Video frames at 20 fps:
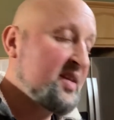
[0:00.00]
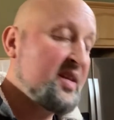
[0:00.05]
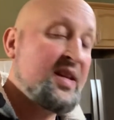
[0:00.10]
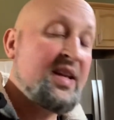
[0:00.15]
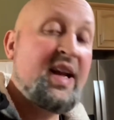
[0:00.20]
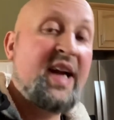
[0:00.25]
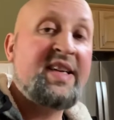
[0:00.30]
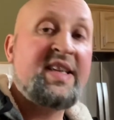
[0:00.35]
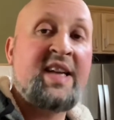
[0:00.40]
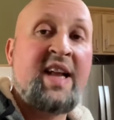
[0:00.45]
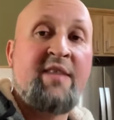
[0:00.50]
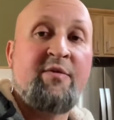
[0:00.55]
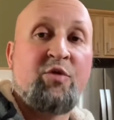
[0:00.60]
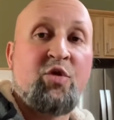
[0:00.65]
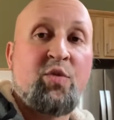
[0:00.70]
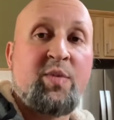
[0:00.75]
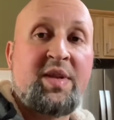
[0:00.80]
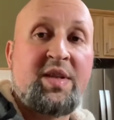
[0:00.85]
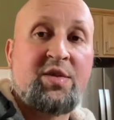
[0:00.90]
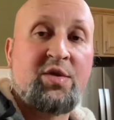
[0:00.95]
I didn't have
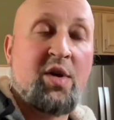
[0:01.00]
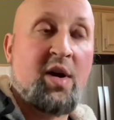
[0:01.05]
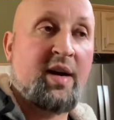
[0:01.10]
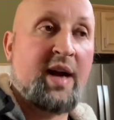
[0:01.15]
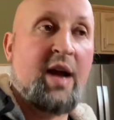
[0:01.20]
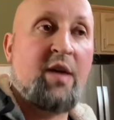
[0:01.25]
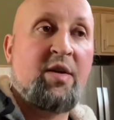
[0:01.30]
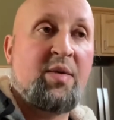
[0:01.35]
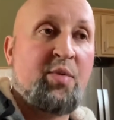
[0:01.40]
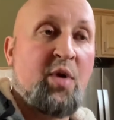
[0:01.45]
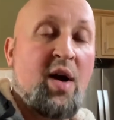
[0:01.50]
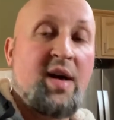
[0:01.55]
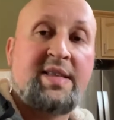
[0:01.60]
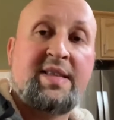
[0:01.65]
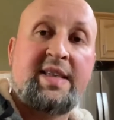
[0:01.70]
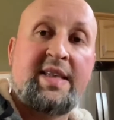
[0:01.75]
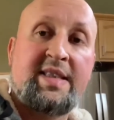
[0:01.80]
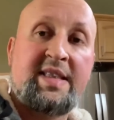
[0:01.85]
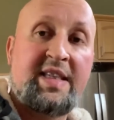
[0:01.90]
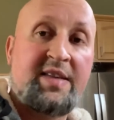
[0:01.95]
room in the truck. I only brought a
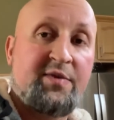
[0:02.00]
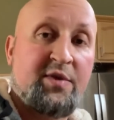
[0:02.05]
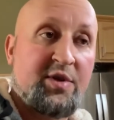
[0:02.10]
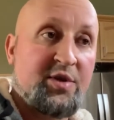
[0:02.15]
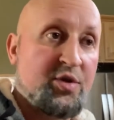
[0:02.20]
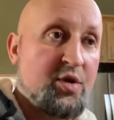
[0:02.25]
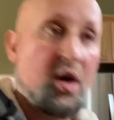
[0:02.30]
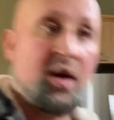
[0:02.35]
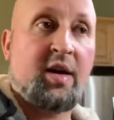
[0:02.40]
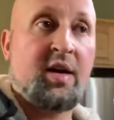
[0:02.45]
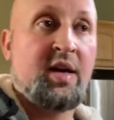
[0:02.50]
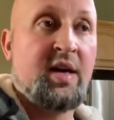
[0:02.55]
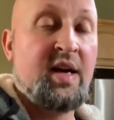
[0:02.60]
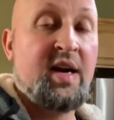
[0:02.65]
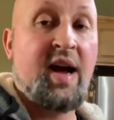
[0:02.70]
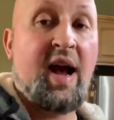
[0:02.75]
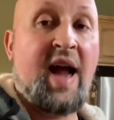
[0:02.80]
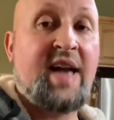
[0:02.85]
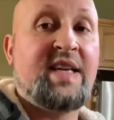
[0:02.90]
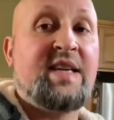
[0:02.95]
16 foot truck.
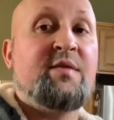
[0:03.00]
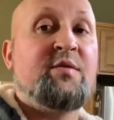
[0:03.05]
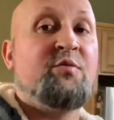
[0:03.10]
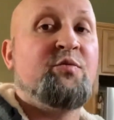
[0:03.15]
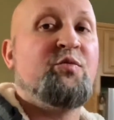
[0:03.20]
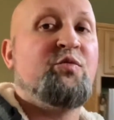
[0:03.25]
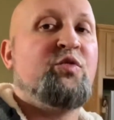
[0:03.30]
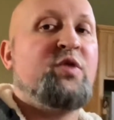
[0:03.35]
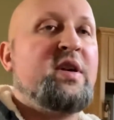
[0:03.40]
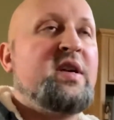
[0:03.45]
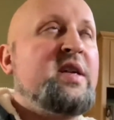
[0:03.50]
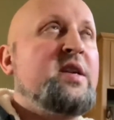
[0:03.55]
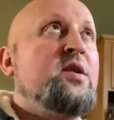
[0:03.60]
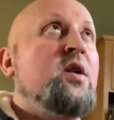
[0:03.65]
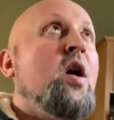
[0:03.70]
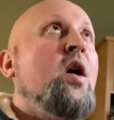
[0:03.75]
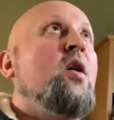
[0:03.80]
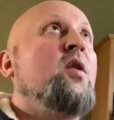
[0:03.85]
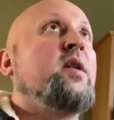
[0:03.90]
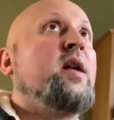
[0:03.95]
I didn't really
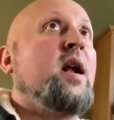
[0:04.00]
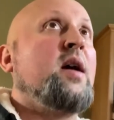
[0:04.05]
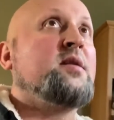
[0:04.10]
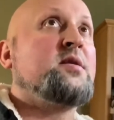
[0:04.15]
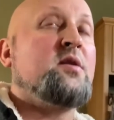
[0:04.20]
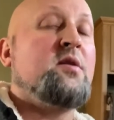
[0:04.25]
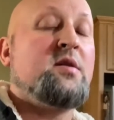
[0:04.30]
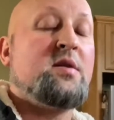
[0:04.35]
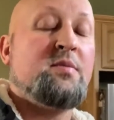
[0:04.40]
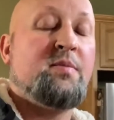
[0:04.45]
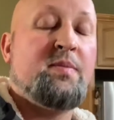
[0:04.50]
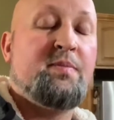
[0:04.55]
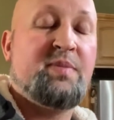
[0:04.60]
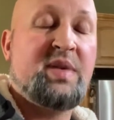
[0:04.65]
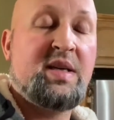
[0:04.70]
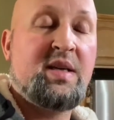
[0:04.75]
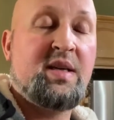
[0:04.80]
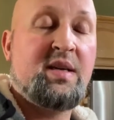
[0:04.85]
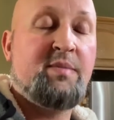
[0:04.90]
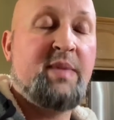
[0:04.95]
know that I was going to
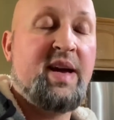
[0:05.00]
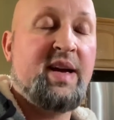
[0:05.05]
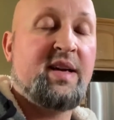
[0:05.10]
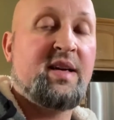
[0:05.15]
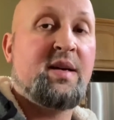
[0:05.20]
be making an